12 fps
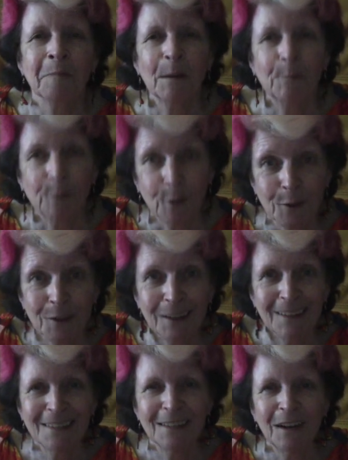
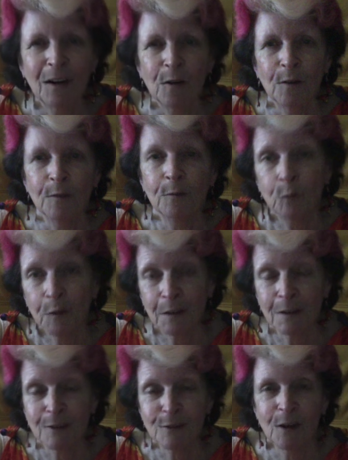process of what the
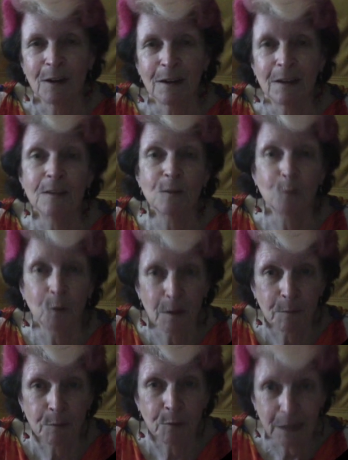design is, what I
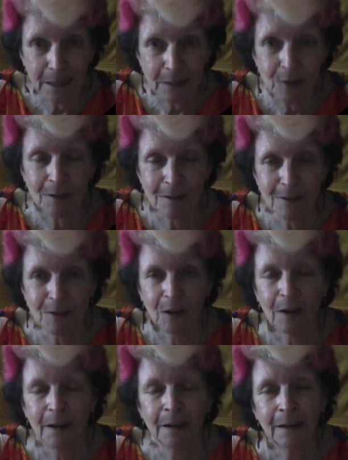put into the
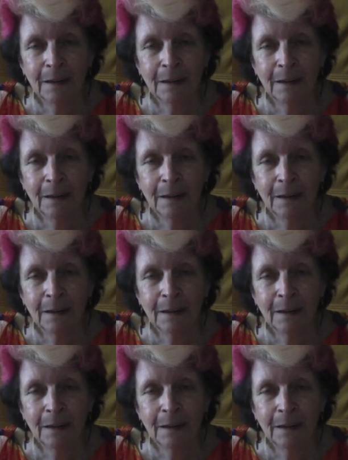design,